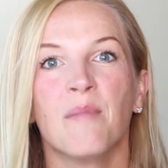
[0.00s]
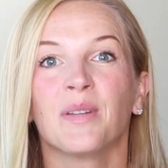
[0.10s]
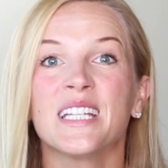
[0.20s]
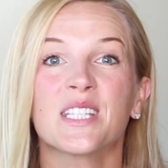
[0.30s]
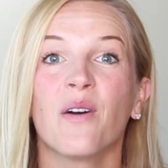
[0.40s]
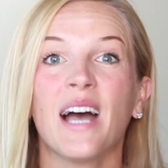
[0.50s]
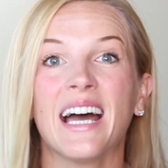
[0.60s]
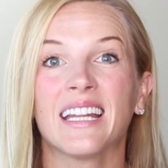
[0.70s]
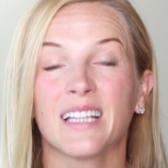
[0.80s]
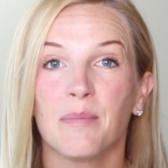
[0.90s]
Please go
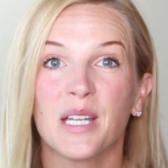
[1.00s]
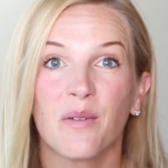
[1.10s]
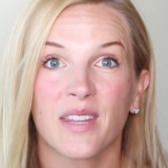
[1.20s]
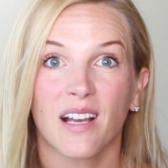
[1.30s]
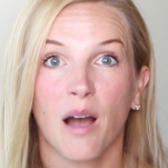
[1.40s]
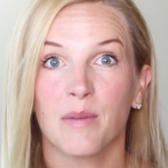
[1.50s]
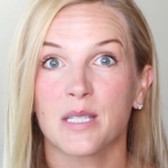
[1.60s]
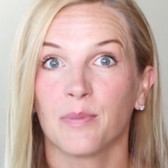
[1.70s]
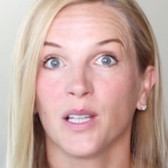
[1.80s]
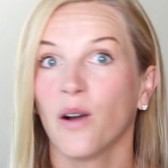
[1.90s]
ahead and let me know in the
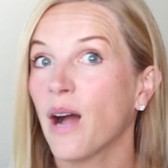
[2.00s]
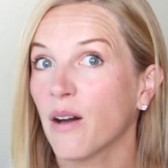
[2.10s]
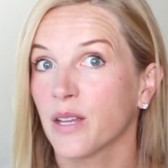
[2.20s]
comments below how